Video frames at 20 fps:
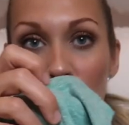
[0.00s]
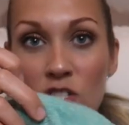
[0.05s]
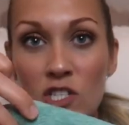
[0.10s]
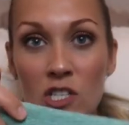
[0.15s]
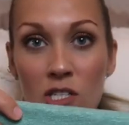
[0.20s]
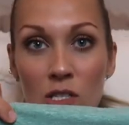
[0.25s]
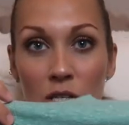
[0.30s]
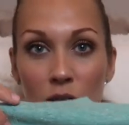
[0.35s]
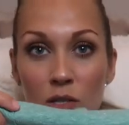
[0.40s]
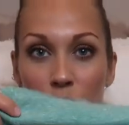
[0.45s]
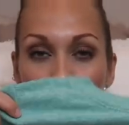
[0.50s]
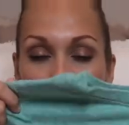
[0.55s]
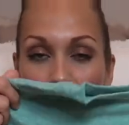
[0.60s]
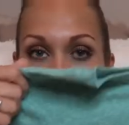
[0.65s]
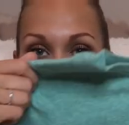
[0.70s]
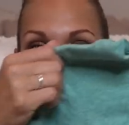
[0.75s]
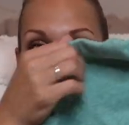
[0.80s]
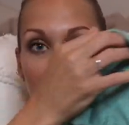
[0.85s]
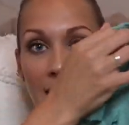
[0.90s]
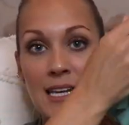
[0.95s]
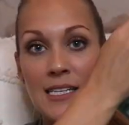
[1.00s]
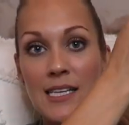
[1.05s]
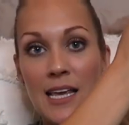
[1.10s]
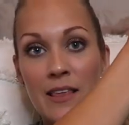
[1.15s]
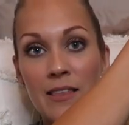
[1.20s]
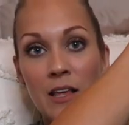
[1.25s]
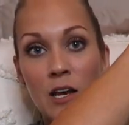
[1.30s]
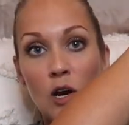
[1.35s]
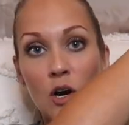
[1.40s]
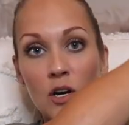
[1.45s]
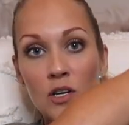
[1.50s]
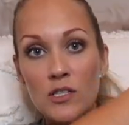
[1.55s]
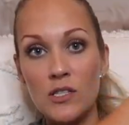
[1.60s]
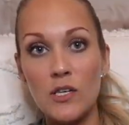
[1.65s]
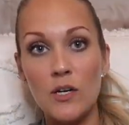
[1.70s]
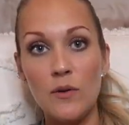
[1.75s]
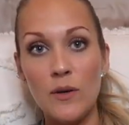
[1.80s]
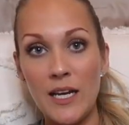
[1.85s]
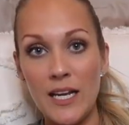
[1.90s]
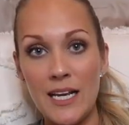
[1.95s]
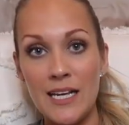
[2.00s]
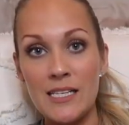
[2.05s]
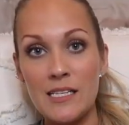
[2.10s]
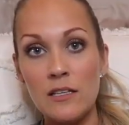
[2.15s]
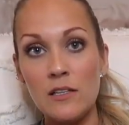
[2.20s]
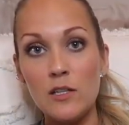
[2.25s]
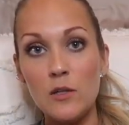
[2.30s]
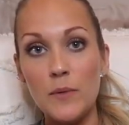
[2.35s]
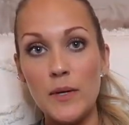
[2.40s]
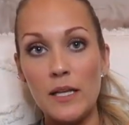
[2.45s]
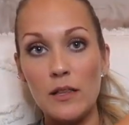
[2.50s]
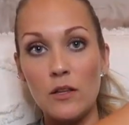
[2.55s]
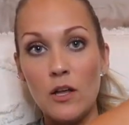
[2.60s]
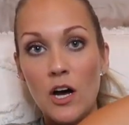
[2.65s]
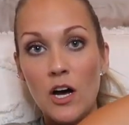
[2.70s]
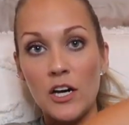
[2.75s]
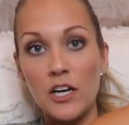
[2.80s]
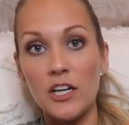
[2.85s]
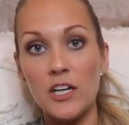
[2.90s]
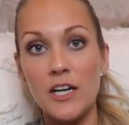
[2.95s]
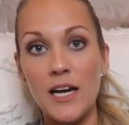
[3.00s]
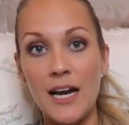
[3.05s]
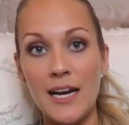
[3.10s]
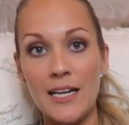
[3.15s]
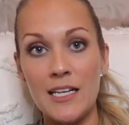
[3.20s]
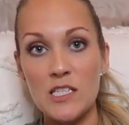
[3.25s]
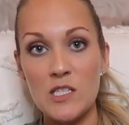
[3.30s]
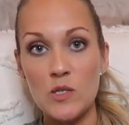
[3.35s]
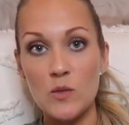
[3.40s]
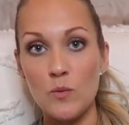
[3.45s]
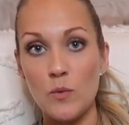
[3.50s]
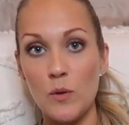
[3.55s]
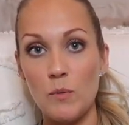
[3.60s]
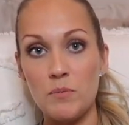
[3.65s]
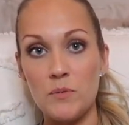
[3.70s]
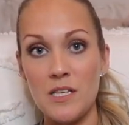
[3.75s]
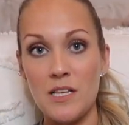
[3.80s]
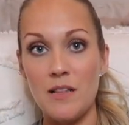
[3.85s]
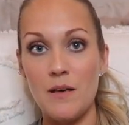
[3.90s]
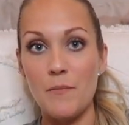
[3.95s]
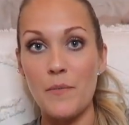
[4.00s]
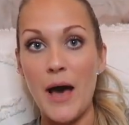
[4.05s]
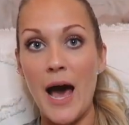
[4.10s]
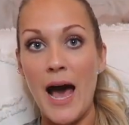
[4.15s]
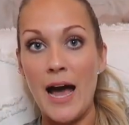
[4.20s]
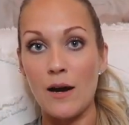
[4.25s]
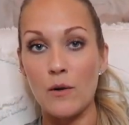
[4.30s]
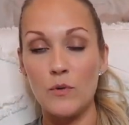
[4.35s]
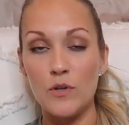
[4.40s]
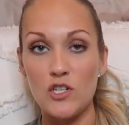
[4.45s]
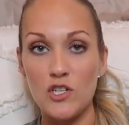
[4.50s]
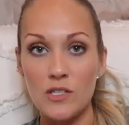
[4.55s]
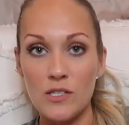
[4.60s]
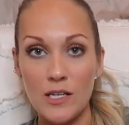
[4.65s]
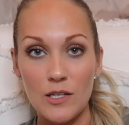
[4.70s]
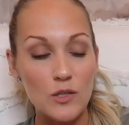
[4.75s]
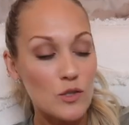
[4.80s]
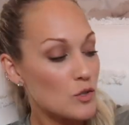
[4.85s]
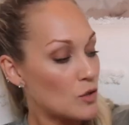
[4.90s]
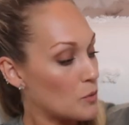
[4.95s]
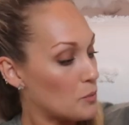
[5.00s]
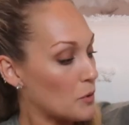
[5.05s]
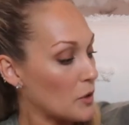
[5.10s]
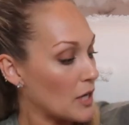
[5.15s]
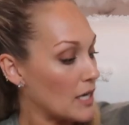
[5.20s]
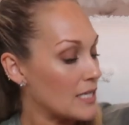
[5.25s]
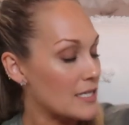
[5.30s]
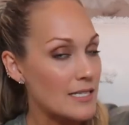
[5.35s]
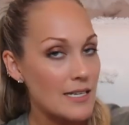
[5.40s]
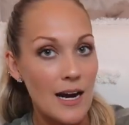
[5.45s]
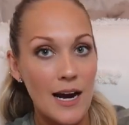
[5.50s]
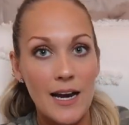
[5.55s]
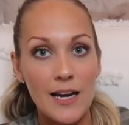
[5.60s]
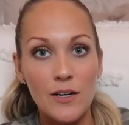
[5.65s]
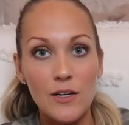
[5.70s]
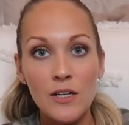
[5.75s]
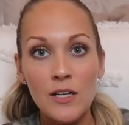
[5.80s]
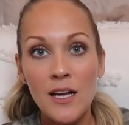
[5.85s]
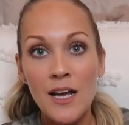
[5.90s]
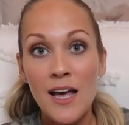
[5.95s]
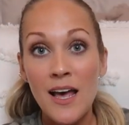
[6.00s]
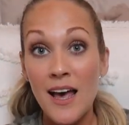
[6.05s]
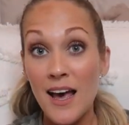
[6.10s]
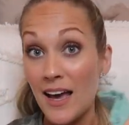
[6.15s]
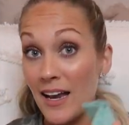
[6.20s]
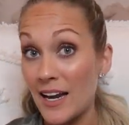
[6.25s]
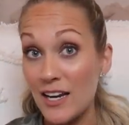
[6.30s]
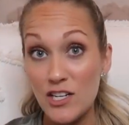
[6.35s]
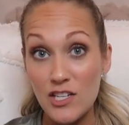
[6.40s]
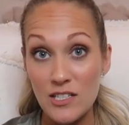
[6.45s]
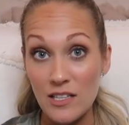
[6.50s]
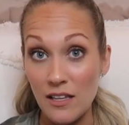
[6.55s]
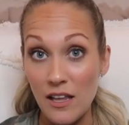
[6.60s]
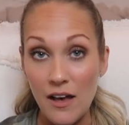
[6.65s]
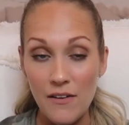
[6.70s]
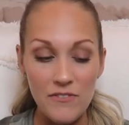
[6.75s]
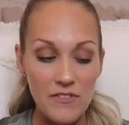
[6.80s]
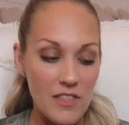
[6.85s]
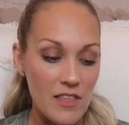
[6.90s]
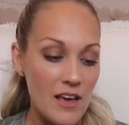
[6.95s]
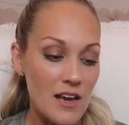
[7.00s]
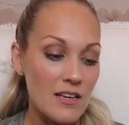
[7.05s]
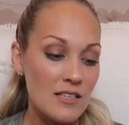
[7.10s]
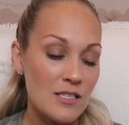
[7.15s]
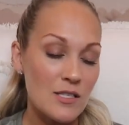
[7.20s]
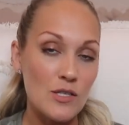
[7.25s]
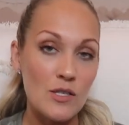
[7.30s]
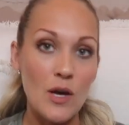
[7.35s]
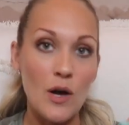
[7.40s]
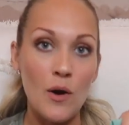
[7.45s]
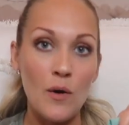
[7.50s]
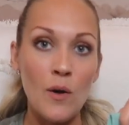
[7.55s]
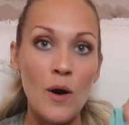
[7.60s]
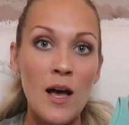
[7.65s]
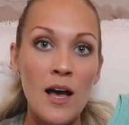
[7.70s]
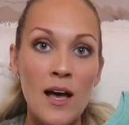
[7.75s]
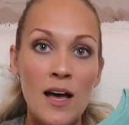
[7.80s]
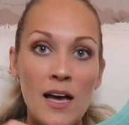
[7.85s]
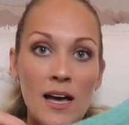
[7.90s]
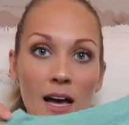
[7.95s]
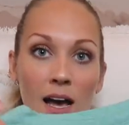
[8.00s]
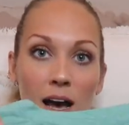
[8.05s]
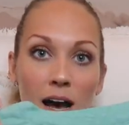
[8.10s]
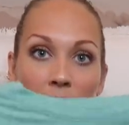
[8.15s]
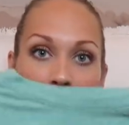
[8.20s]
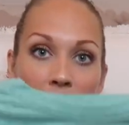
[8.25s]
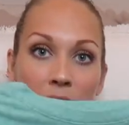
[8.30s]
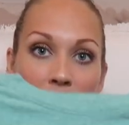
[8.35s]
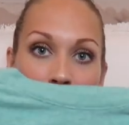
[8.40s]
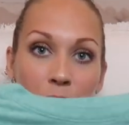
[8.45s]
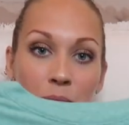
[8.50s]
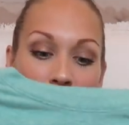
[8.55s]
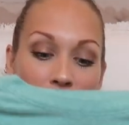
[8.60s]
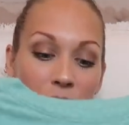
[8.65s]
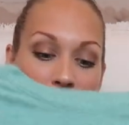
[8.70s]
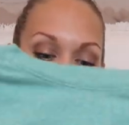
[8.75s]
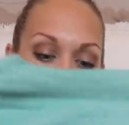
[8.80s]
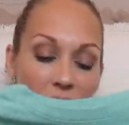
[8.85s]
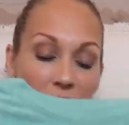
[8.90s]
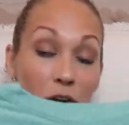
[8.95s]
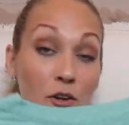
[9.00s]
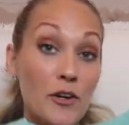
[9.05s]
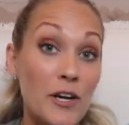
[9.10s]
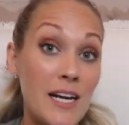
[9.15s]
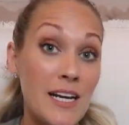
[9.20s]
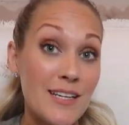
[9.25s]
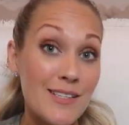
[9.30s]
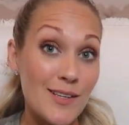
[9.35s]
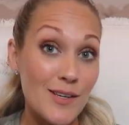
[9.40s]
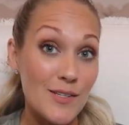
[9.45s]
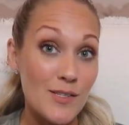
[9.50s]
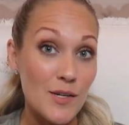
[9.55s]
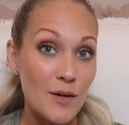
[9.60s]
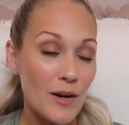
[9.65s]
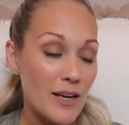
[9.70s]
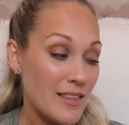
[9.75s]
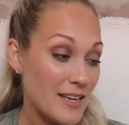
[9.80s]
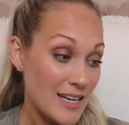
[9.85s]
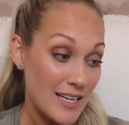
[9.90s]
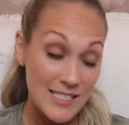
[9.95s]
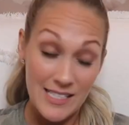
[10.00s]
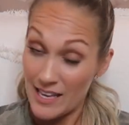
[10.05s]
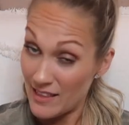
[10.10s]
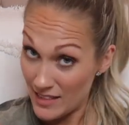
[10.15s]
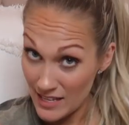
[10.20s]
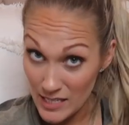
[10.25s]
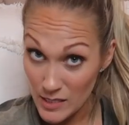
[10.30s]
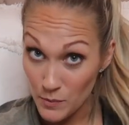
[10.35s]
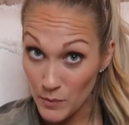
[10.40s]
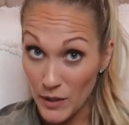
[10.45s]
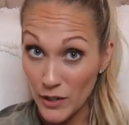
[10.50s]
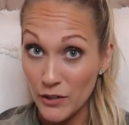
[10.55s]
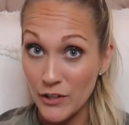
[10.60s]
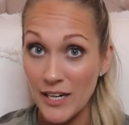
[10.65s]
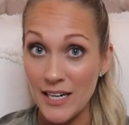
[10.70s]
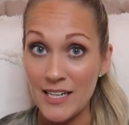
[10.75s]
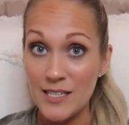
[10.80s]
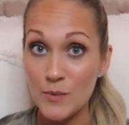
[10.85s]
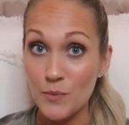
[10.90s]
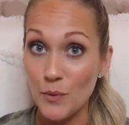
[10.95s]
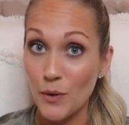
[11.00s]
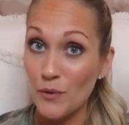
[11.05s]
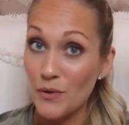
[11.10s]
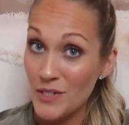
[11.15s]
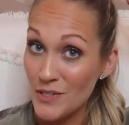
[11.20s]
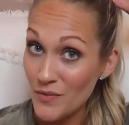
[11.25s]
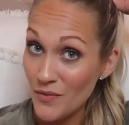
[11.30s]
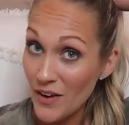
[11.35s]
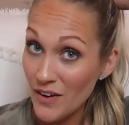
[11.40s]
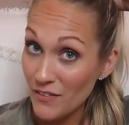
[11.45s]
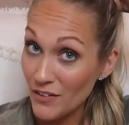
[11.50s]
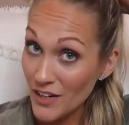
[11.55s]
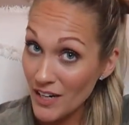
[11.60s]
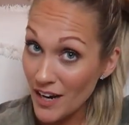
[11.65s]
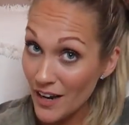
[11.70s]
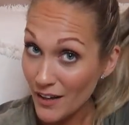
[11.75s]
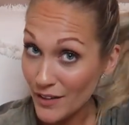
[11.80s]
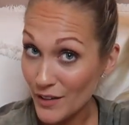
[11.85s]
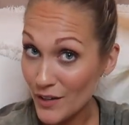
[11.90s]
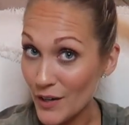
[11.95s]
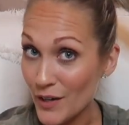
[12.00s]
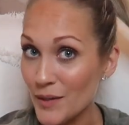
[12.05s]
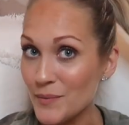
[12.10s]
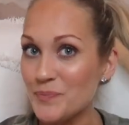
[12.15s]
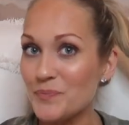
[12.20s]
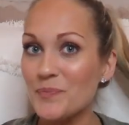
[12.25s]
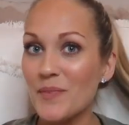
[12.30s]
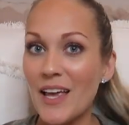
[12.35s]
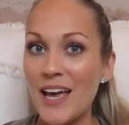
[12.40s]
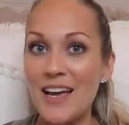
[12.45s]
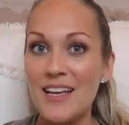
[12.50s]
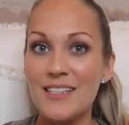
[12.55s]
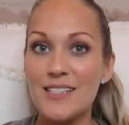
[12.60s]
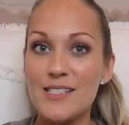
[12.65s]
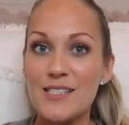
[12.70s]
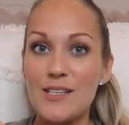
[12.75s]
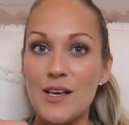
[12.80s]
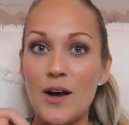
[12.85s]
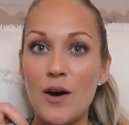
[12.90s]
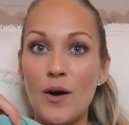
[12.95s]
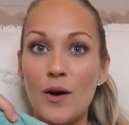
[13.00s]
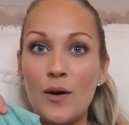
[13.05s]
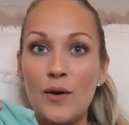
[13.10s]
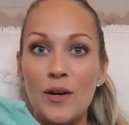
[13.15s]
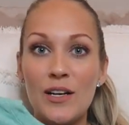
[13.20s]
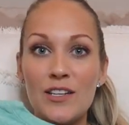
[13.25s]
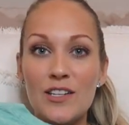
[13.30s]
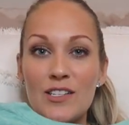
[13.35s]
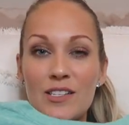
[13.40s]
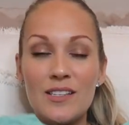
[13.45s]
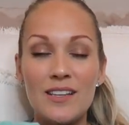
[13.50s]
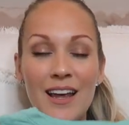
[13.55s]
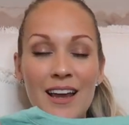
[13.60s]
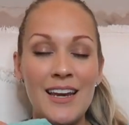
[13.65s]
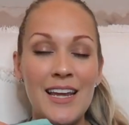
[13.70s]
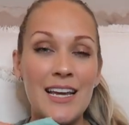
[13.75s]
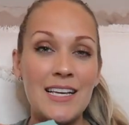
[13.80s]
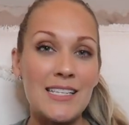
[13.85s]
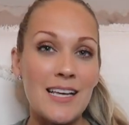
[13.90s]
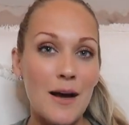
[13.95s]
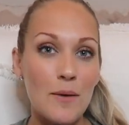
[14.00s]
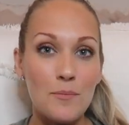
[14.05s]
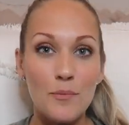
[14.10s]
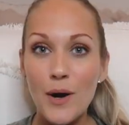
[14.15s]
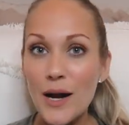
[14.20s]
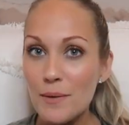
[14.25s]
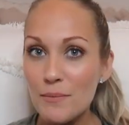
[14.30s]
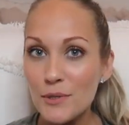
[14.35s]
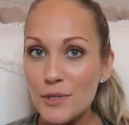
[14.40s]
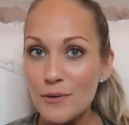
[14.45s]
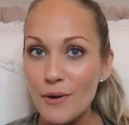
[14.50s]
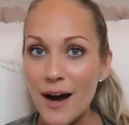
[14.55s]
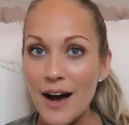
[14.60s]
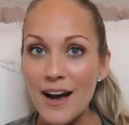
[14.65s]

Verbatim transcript: which just looks really nice. And then also it is a little bit longer and it swoops in the back, which is like super in style. And I just loved this. So um, green is also, I think I said this, but green is Brody's favorite color. And so it just, and he has got bright blue